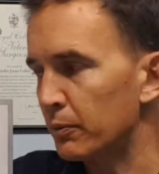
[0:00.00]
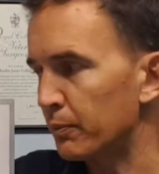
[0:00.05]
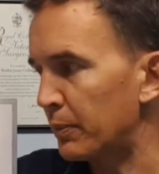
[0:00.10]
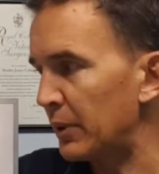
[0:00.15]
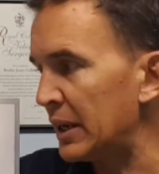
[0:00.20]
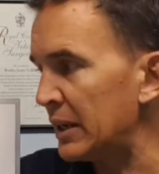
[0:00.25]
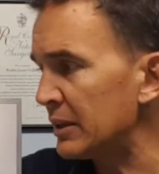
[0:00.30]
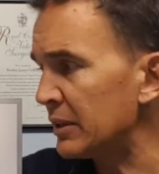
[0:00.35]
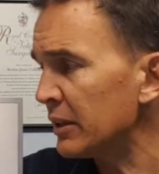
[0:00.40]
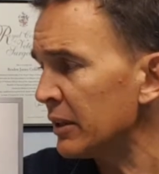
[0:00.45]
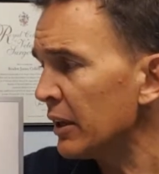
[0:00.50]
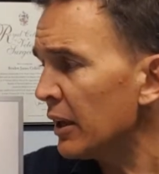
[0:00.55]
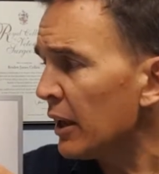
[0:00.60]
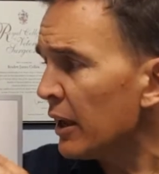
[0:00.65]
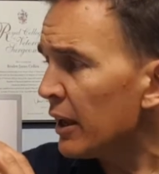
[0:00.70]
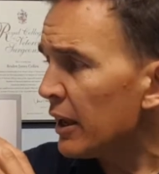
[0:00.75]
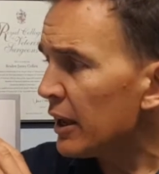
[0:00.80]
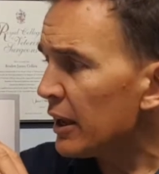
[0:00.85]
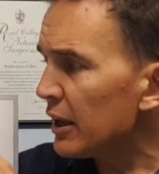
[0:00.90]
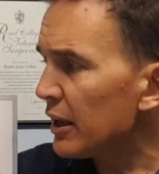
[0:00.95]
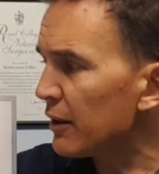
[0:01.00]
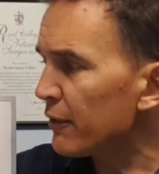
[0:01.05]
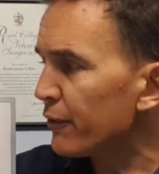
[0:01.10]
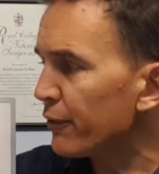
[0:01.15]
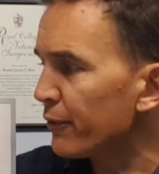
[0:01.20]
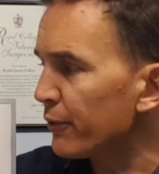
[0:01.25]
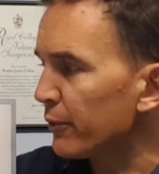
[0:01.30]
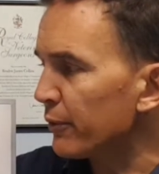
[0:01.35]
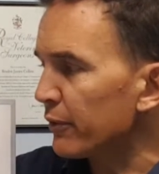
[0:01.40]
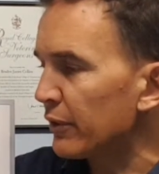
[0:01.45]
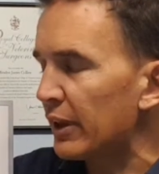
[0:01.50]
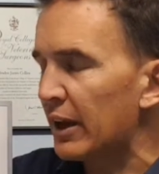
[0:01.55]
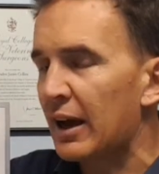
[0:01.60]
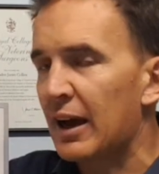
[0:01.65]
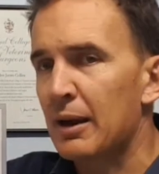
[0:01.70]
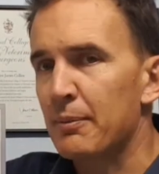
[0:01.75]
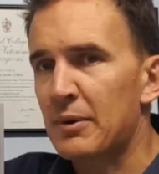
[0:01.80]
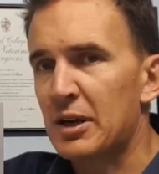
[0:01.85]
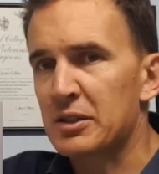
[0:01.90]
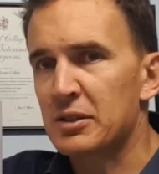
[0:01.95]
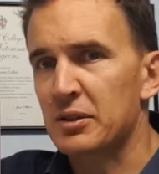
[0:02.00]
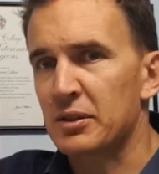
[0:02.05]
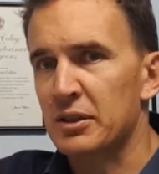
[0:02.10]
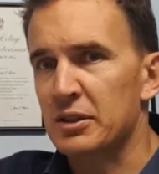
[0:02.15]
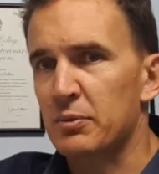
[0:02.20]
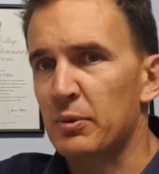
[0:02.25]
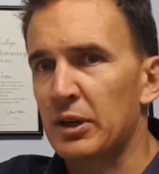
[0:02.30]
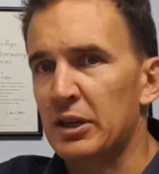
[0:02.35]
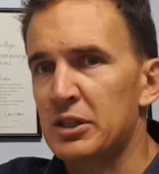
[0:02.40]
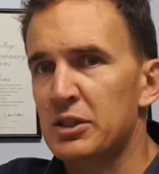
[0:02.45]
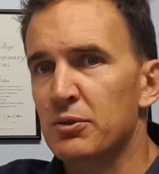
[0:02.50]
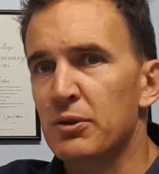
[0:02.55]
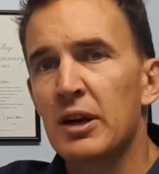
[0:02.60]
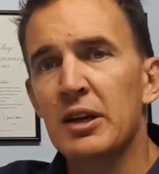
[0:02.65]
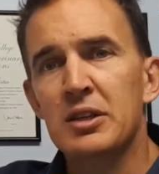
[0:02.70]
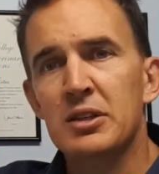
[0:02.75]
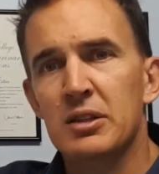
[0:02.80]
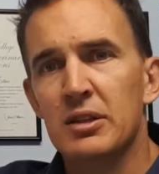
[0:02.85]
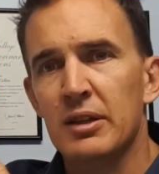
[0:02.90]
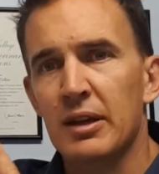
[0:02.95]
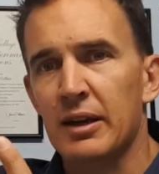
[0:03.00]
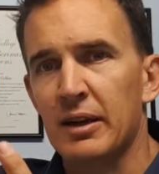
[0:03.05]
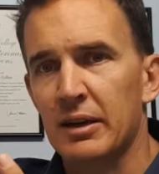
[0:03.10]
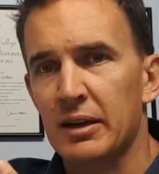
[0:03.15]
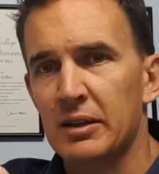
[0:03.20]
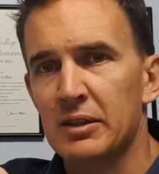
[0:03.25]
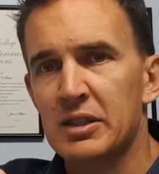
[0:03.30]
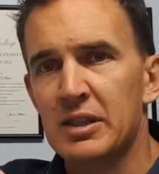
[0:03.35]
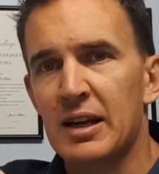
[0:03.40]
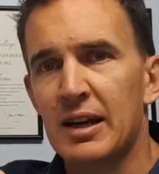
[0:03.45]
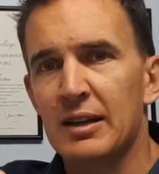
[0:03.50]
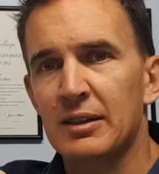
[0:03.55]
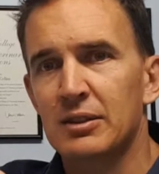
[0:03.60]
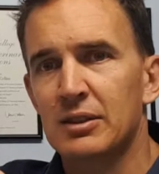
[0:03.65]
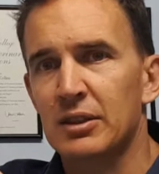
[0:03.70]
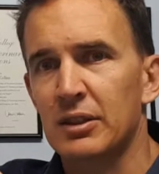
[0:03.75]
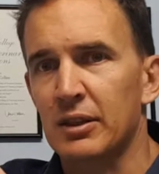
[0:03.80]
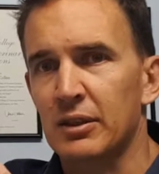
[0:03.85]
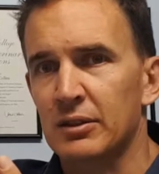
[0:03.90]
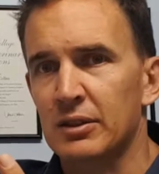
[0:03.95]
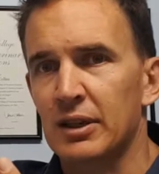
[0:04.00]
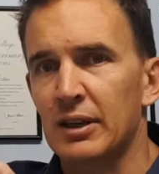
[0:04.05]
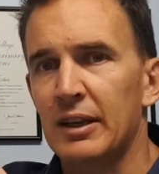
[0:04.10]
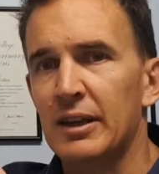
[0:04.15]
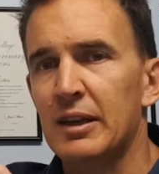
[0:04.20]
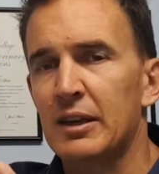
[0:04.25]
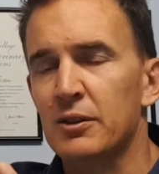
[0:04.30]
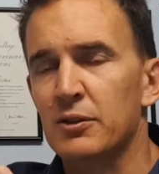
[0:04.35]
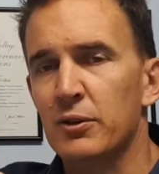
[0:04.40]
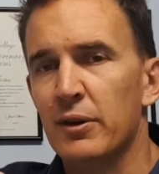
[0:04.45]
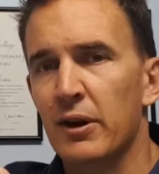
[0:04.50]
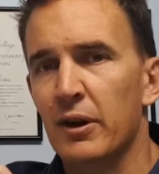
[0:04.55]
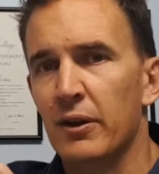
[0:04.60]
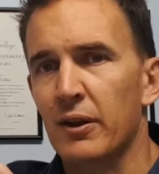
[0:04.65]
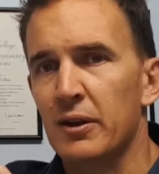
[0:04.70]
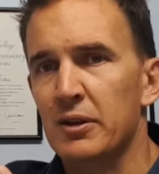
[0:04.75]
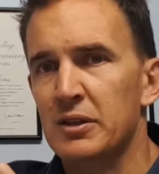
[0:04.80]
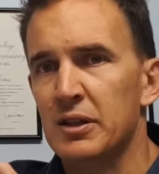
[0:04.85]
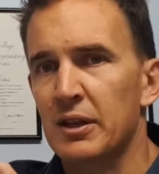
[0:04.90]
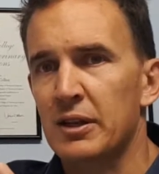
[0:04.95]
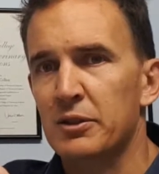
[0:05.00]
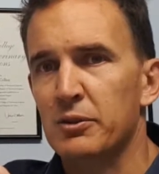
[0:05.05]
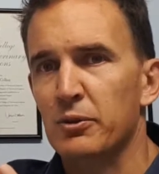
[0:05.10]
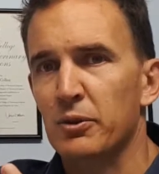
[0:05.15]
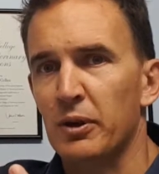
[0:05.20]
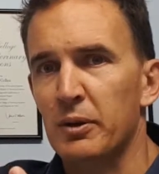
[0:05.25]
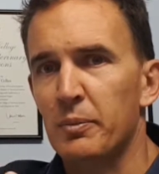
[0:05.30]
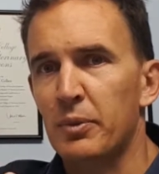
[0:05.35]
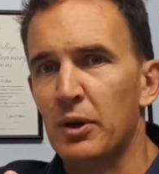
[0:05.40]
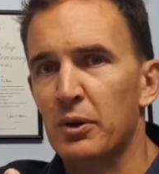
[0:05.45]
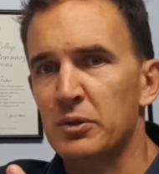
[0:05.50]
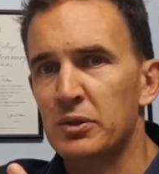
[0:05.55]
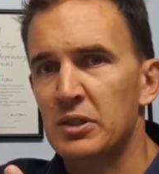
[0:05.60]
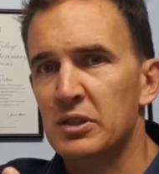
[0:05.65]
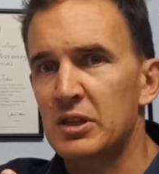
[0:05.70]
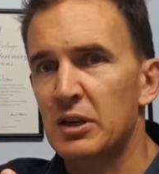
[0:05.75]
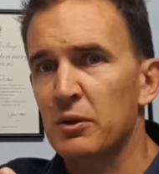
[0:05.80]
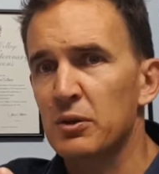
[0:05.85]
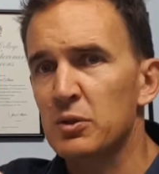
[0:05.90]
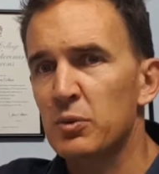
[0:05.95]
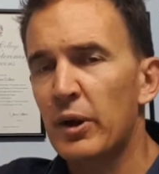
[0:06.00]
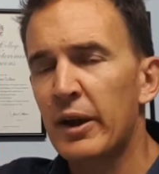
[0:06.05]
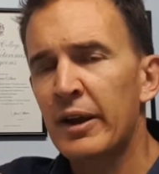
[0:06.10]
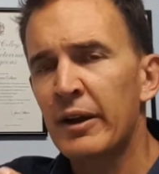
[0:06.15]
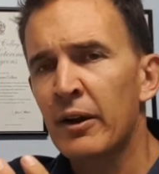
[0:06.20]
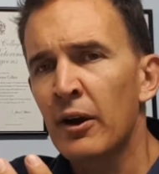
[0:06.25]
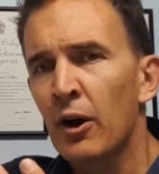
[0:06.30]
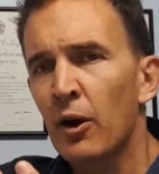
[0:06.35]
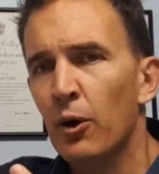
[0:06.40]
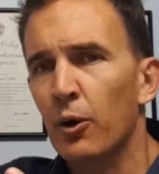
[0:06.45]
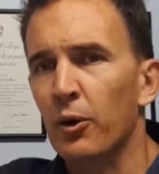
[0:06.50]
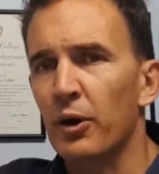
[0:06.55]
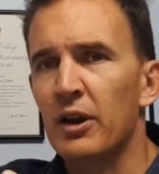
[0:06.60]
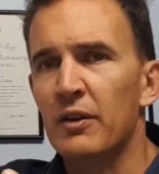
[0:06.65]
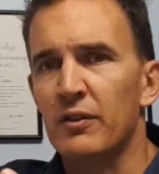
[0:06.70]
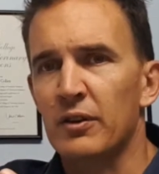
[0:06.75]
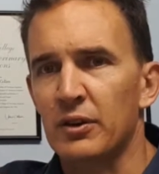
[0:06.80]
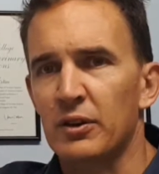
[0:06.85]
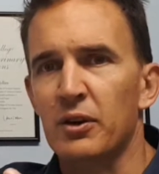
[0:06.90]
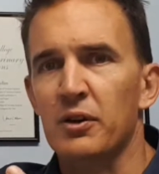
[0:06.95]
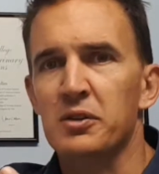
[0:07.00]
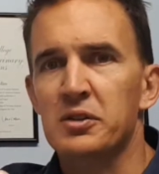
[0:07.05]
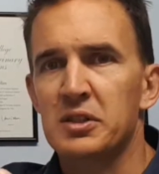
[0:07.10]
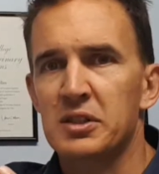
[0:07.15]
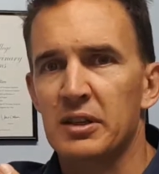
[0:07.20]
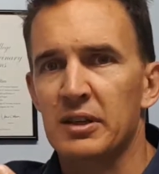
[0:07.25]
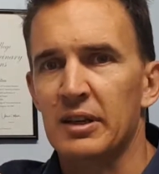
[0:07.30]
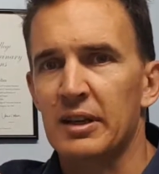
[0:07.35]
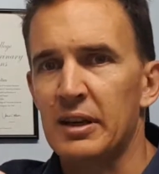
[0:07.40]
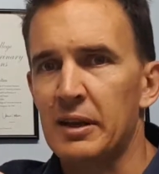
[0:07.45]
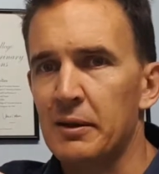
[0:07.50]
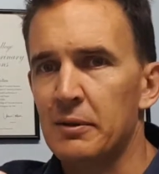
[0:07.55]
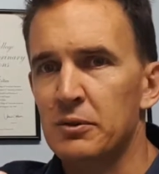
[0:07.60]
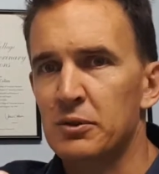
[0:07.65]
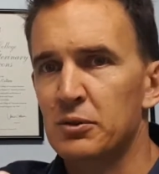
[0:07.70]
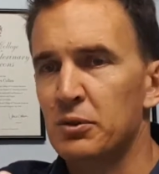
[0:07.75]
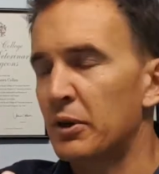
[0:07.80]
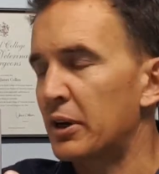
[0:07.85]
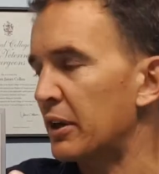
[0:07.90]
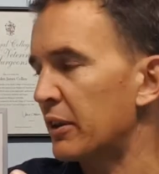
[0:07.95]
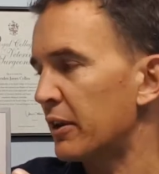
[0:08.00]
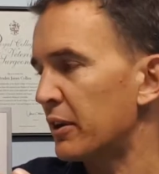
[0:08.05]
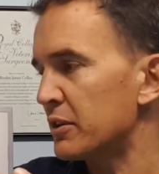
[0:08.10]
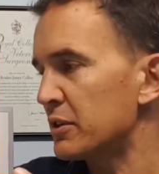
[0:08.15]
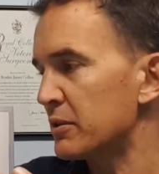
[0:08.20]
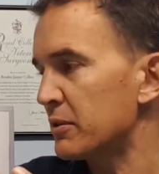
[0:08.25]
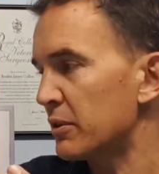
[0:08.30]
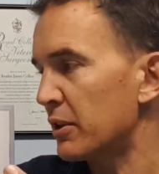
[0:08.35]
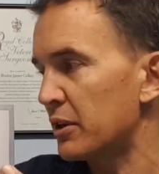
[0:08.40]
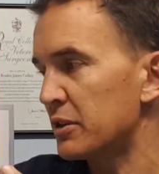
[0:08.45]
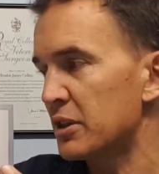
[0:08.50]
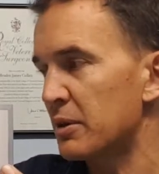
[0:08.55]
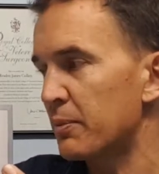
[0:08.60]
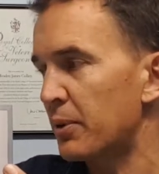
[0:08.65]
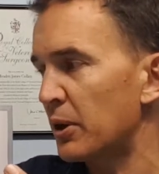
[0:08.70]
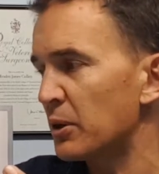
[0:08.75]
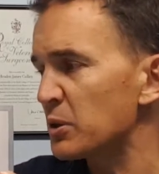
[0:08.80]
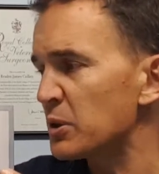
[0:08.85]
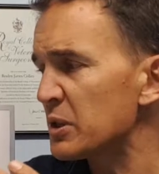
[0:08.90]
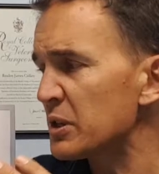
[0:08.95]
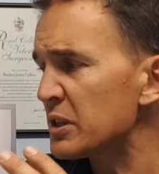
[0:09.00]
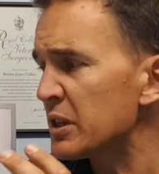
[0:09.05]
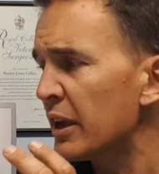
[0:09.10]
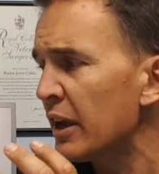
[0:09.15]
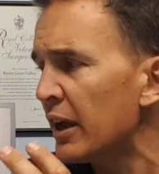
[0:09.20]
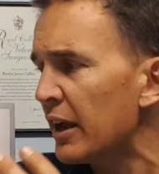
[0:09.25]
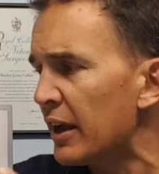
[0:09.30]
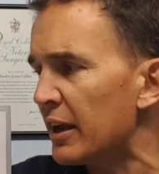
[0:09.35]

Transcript: beat. If the heart muscle is really stretched, then it can start to leak and trigger those electrical impulses elsewhere, or even constantly trigger those impulses.